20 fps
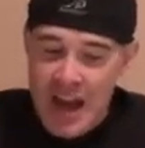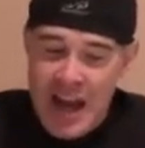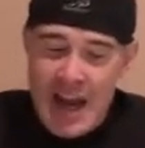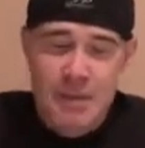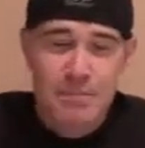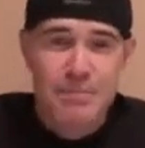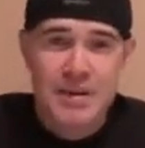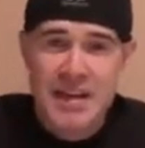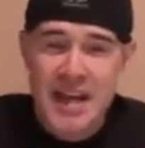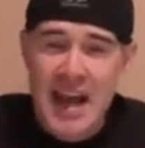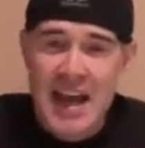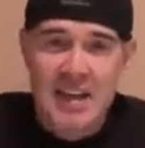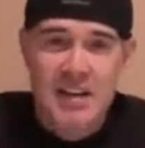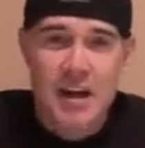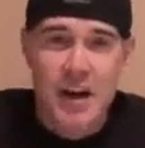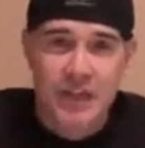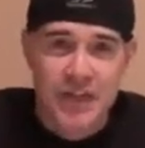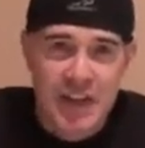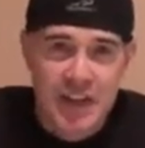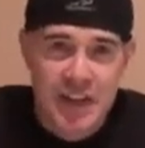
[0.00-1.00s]
NBA,
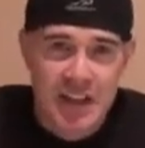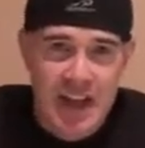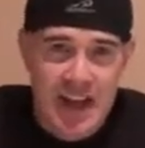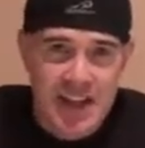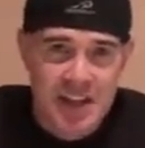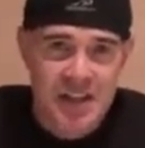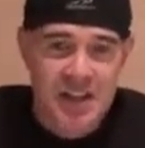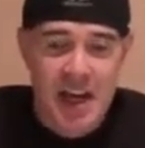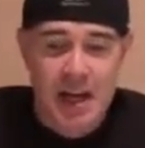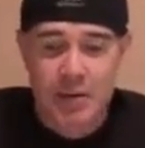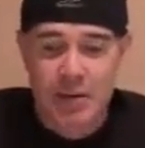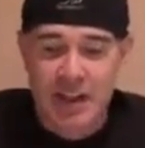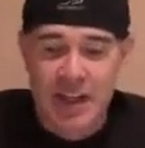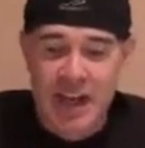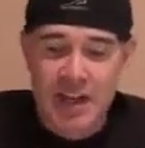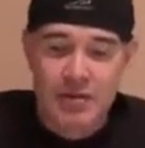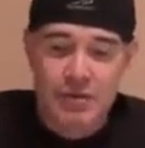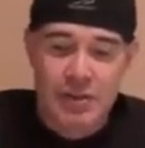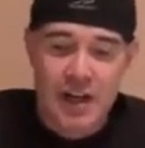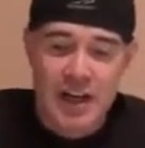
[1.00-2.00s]
nothing last night. We're
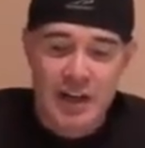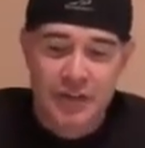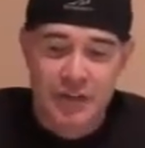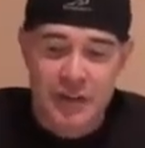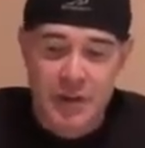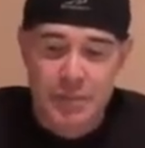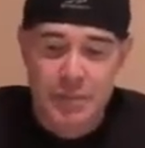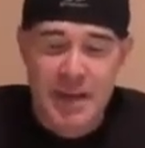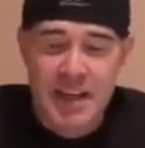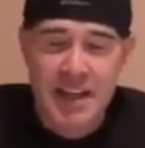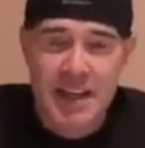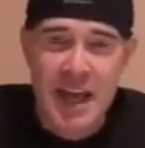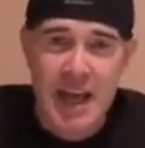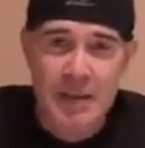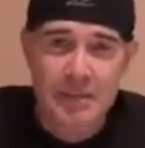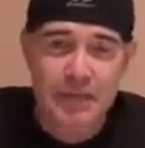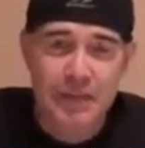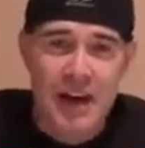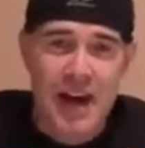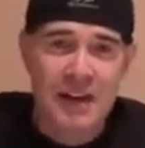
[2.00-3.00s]
getting ready for the big
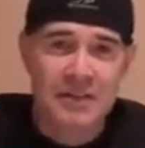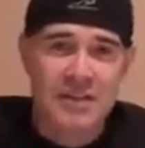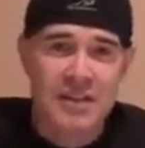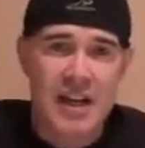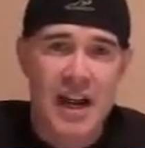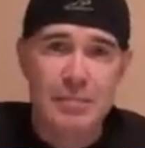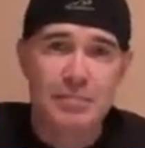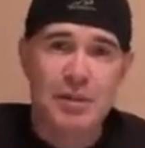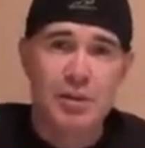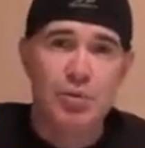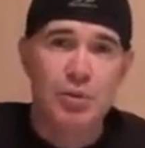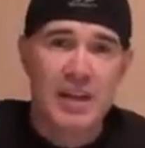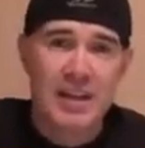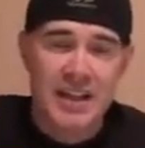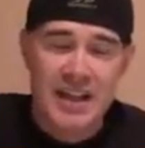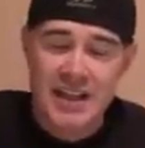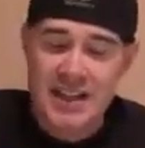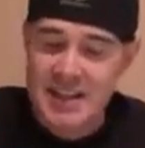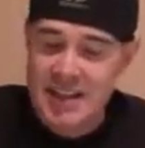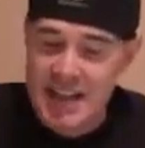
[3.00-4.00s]
Game 5 tonight
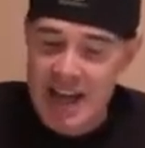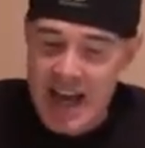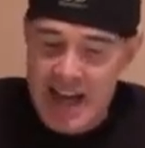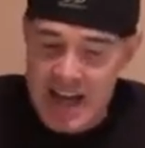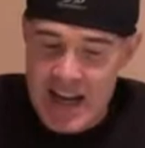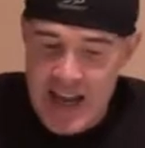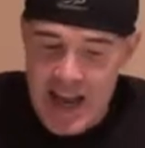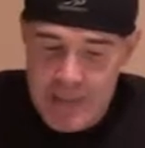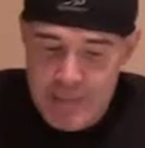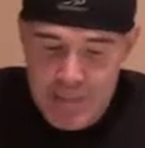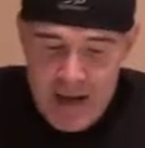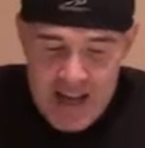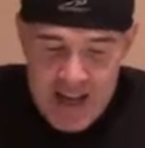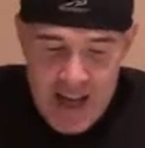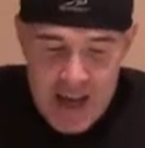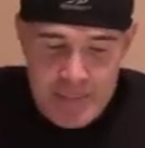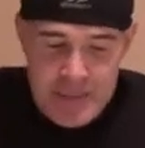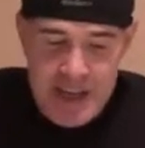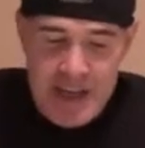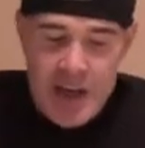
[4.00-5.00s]
between Indiana at
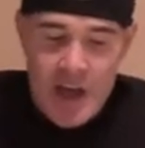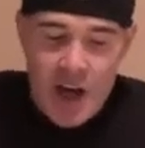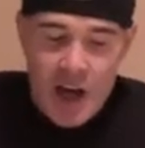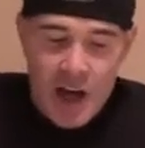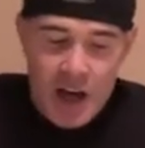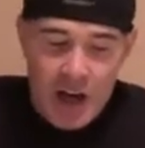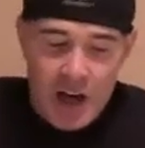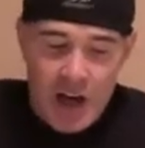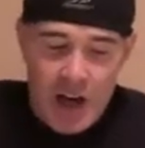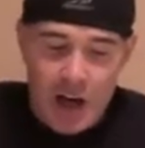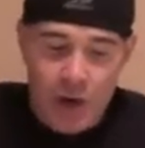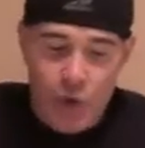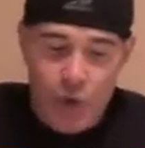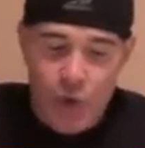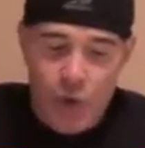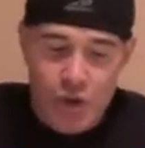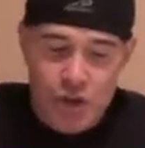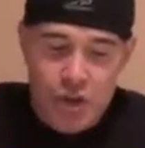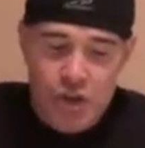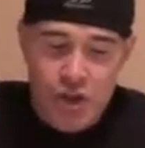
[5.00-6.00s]
Miami.
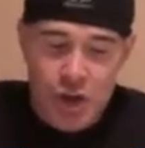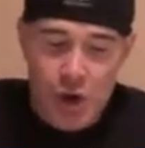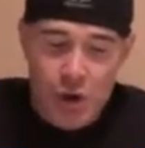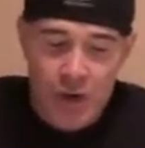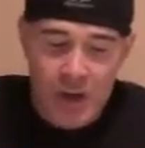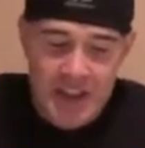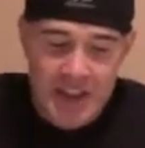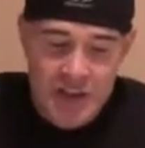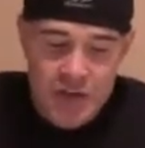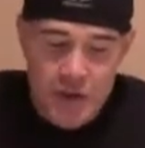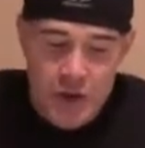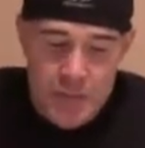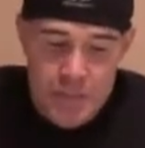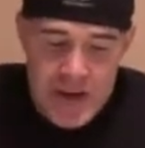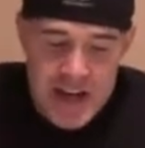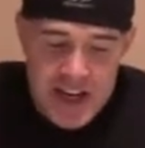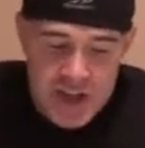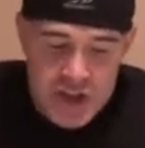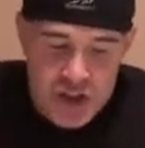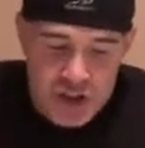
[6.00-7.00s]
Also, in your
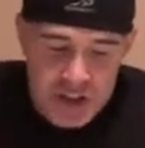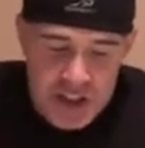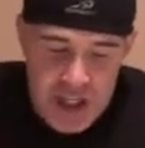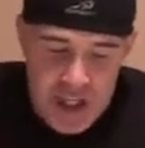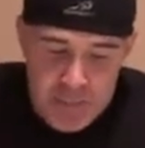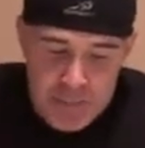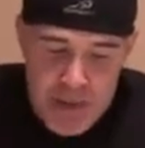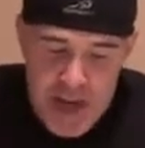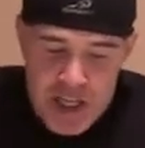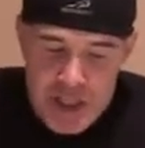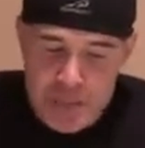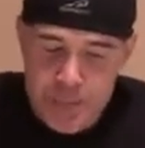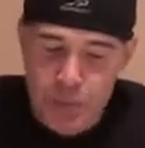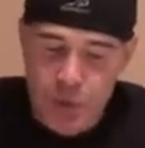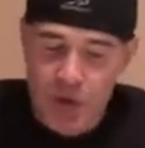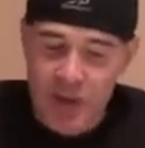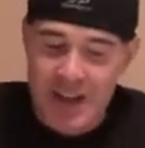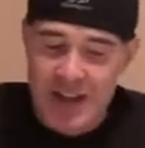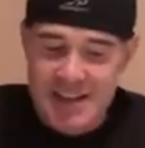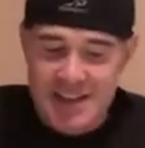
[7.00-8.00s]
Major League
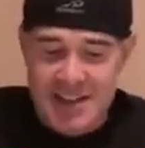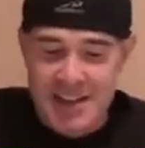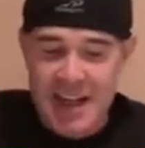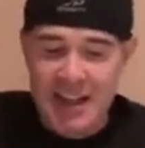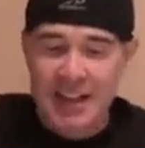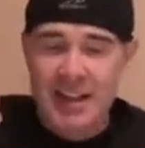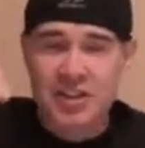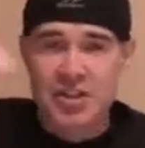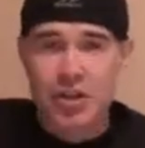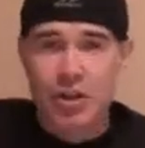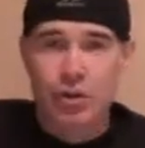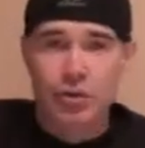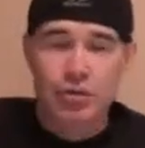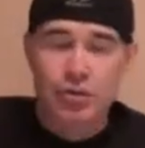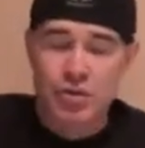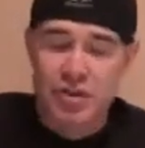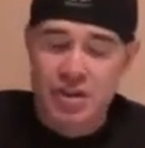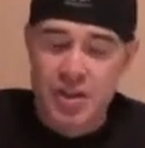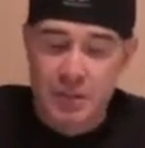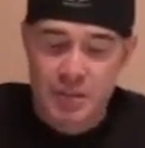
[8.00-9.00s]
Baseball last night, let's go
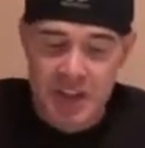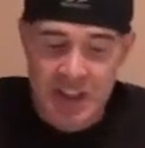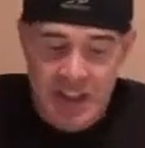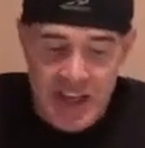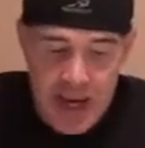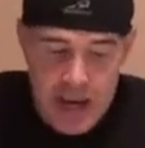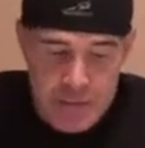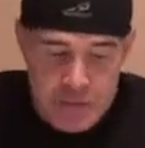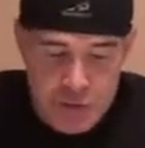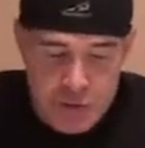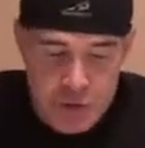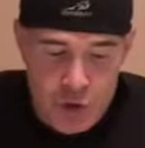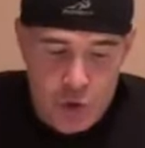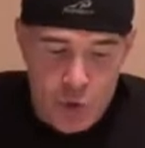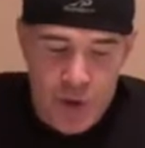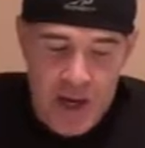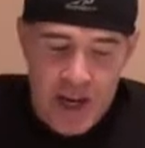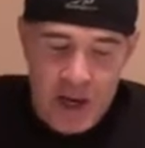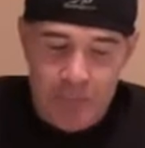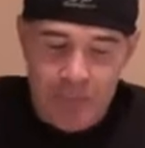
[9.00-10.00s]
through some of the games real
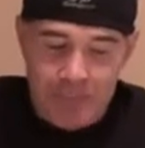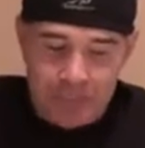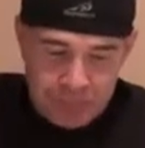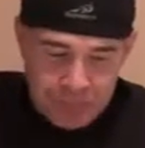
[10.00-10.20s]
quick.